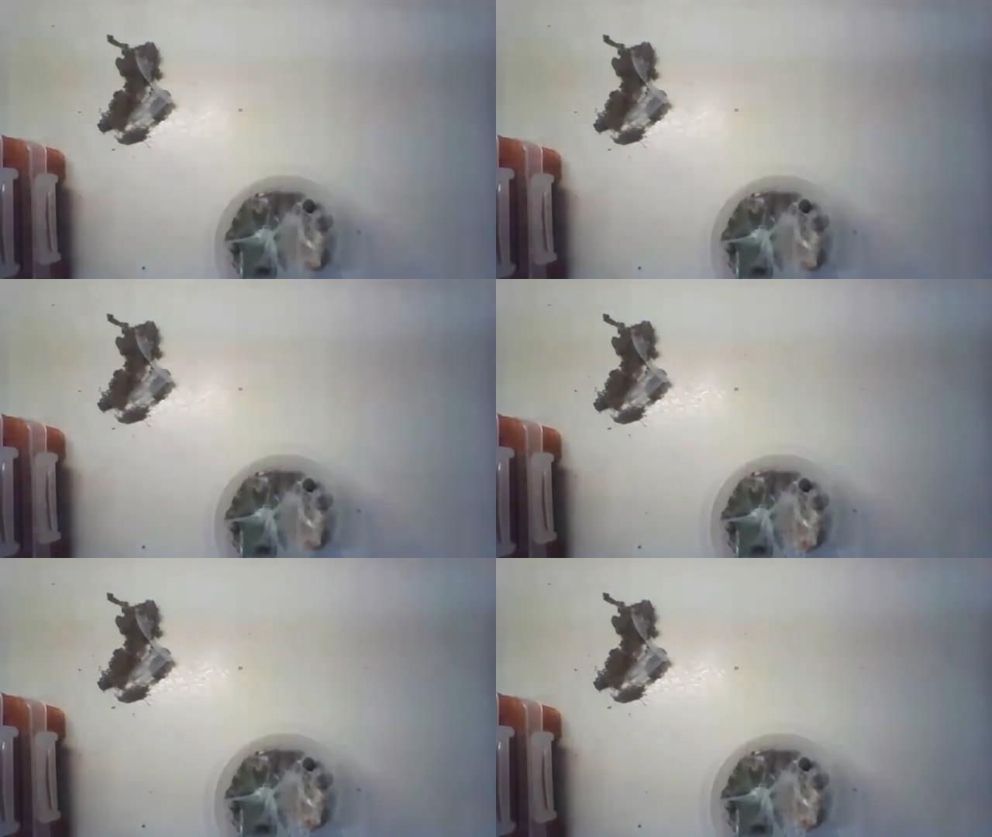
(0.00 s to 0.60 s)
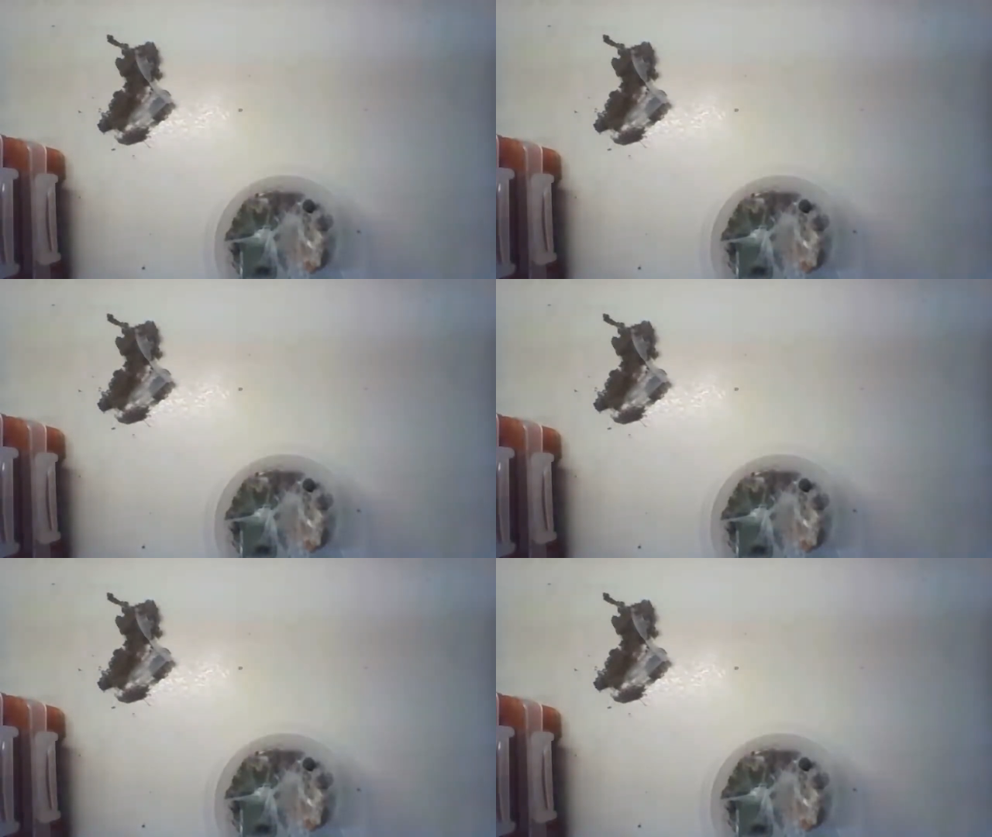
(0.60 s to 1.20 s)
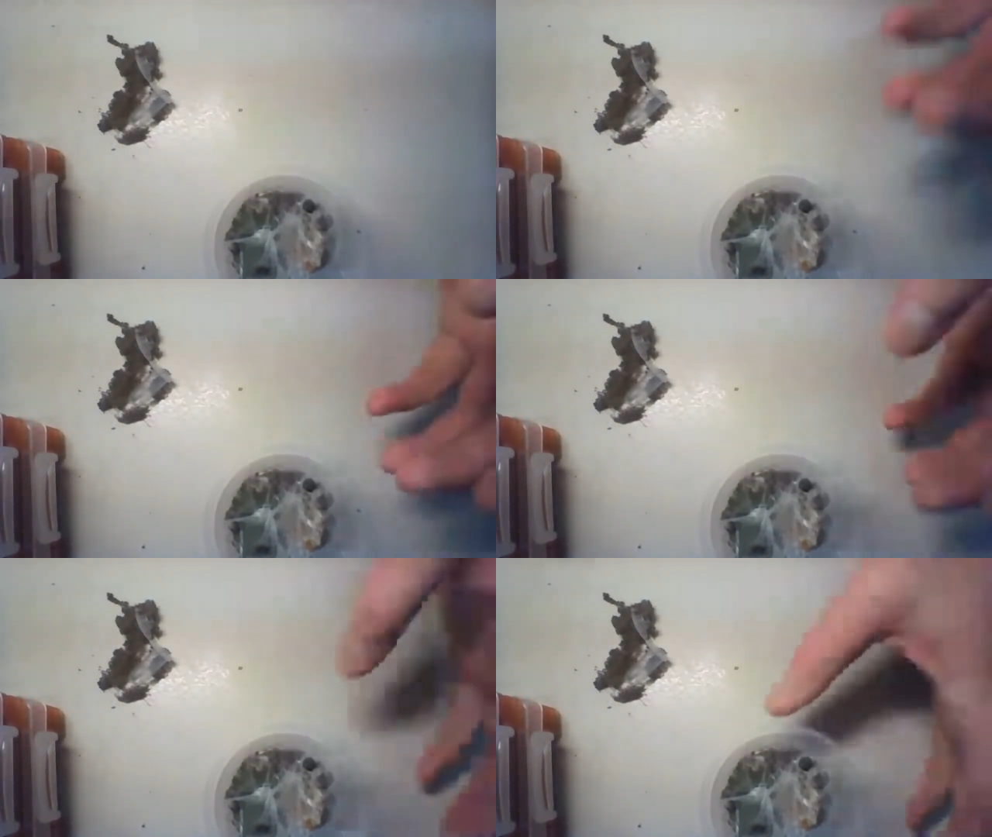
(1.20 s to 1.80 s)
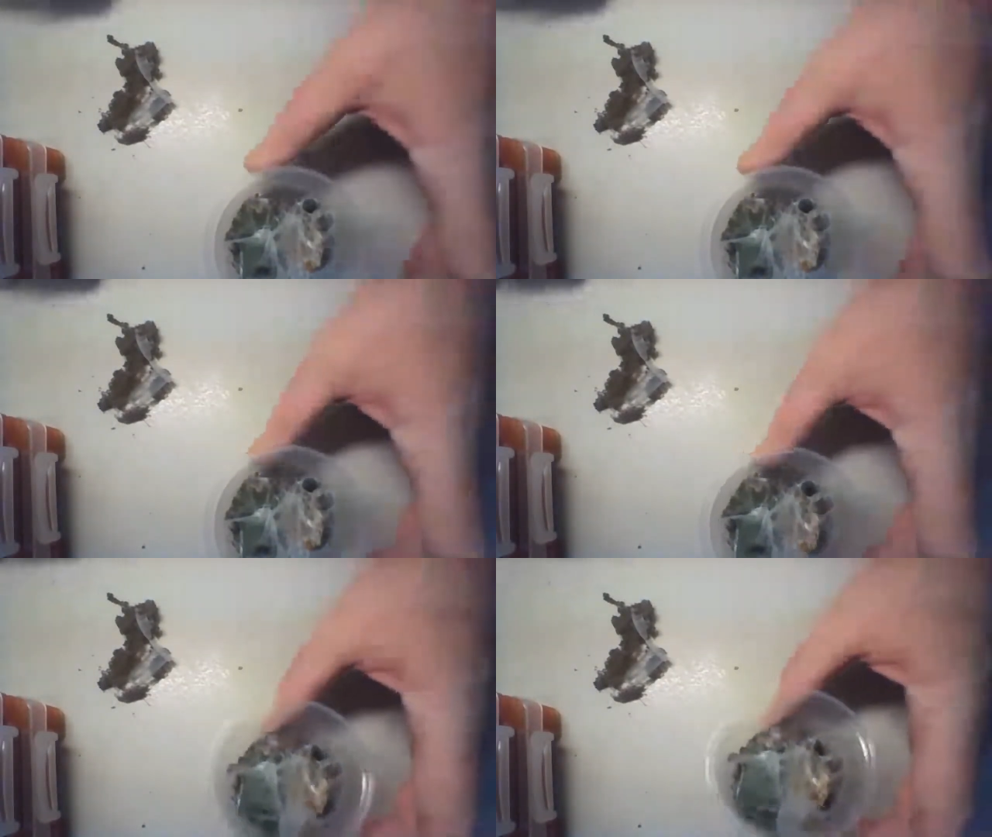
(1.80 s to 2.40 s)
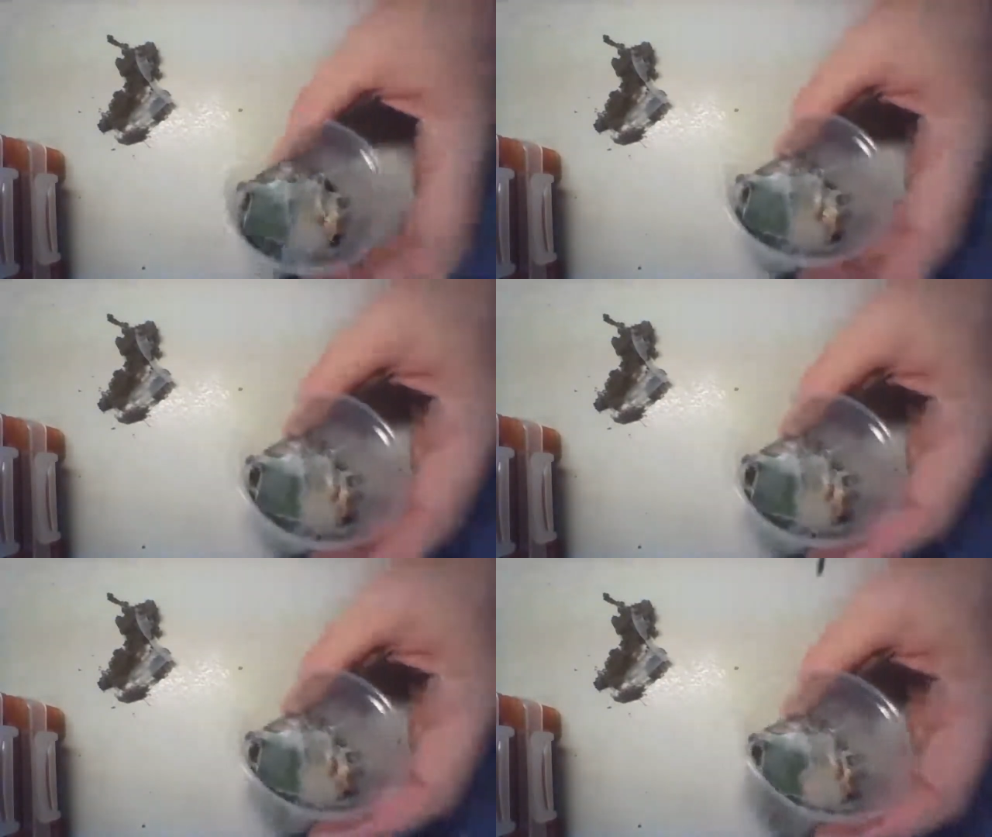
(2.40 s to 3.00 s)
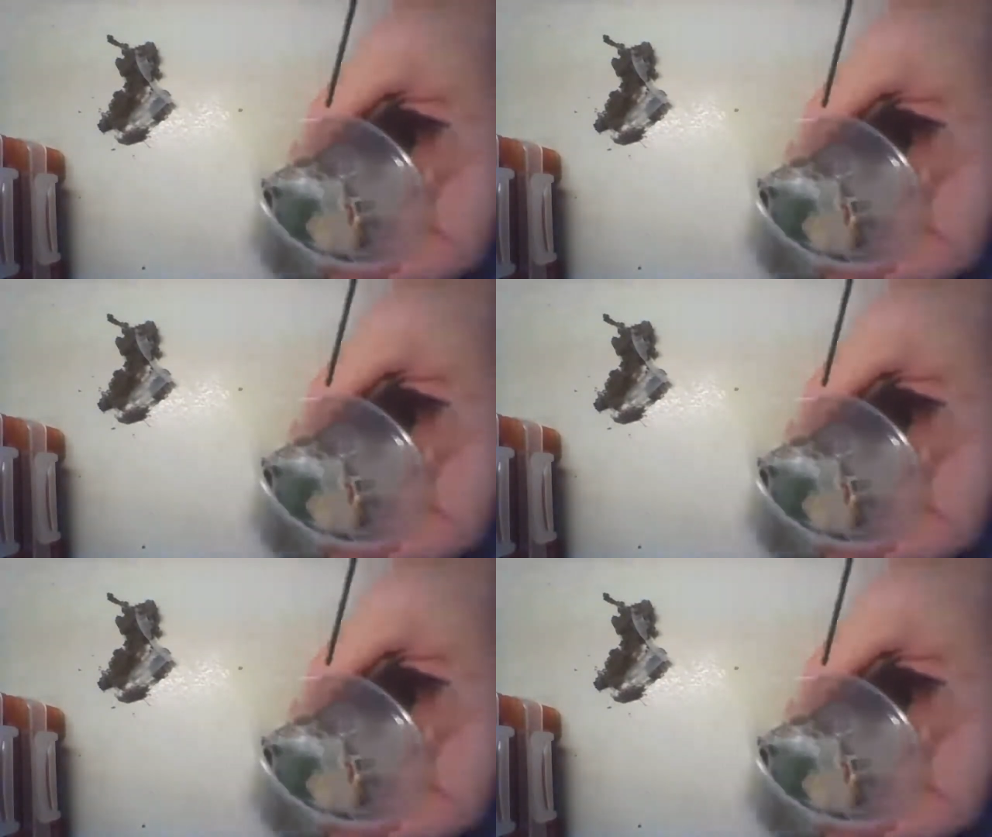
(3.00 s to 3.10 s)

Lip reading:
No face is visible, so there are no lips to read.